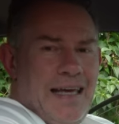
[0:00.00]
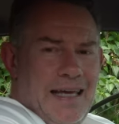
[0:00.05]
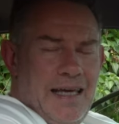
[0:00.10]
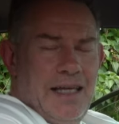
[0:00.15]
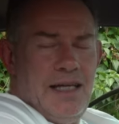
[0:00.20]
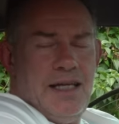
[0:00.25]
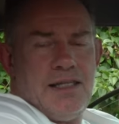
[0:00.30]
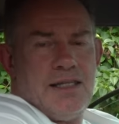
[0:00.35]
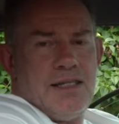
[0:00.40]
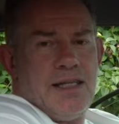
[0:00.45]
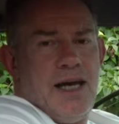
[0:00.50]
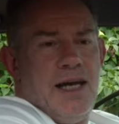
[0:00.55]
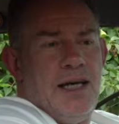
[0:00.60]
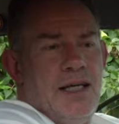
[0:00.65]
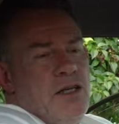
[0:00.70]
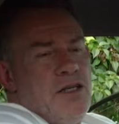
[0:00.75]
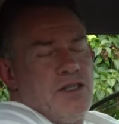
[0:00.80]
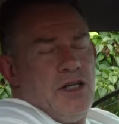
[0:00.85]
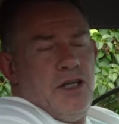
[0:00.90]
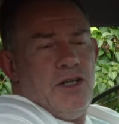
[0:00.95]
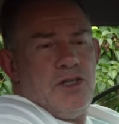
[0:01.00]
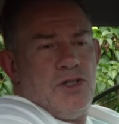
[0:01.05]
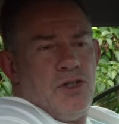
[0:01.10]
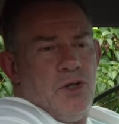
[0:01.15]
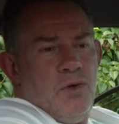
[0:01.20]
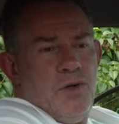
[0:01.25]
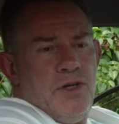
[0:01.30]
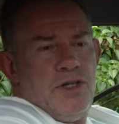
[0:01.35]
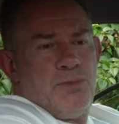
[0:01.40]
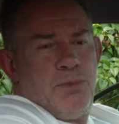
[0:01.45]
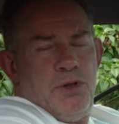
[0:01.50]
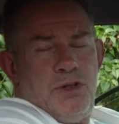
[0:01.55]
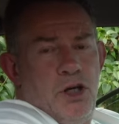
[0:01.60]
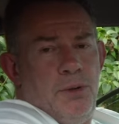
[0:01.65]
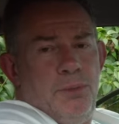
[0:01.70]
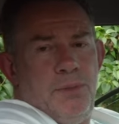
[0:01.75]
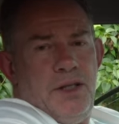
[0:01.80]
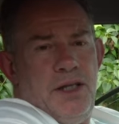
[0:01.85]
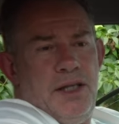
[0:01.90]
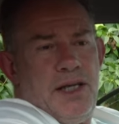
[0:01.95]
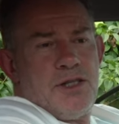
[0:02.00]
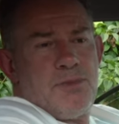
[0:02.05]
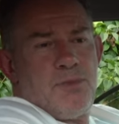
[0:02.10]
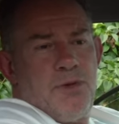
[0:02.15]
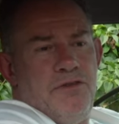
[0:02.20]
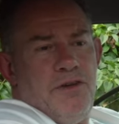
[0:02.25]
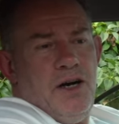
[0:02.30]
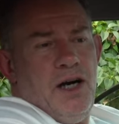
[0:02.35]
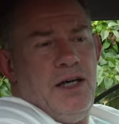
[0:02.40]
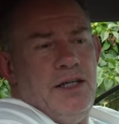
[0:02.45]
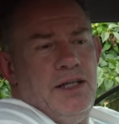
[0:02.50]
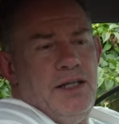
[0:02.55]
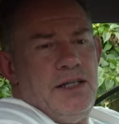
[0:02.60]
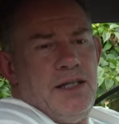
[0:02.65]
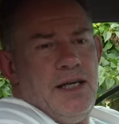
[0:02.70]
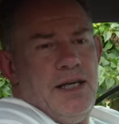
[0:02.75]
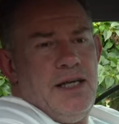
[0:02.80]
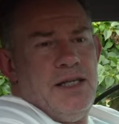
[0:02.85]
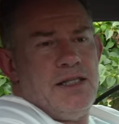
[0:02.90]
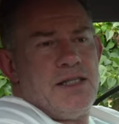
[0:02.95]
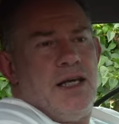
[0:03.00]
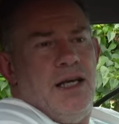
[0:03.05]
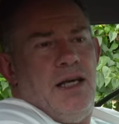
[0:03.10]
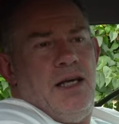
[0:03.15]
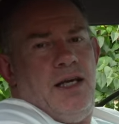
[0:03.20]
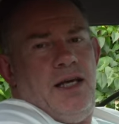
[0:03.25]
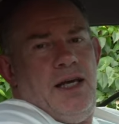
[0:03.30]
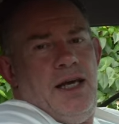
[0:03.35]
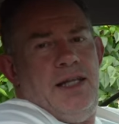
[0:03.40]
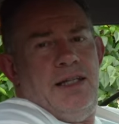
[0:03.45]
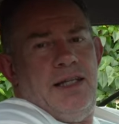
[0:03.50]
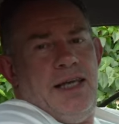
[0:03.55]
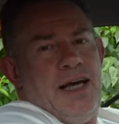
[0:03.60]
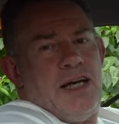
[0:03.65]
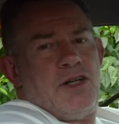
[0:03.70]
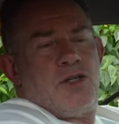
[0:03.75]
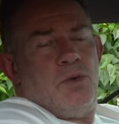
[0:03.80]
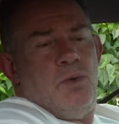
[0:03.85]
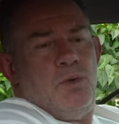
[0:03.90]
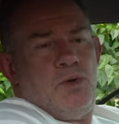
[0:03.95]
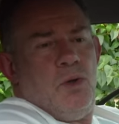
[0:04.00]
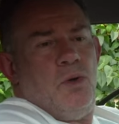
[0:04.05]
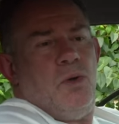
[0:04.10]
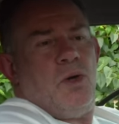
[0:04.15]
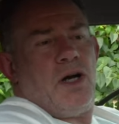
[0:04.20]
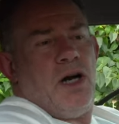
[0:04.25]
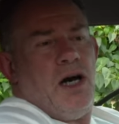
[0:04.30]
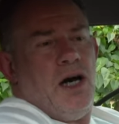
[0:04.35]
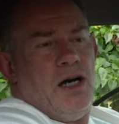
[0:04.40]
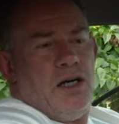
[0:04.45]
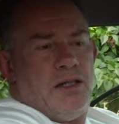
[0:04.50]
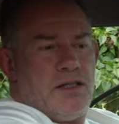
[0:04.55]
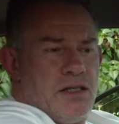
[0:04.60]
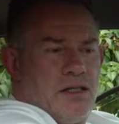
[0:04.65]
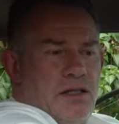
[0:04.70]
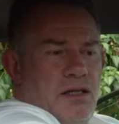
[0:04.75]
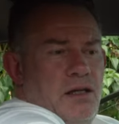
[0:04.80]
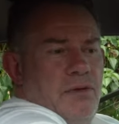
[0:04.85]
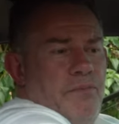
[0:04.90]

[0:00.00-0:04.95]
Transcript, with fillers: in its day so the storage predominantly that's provided is in the actual door cards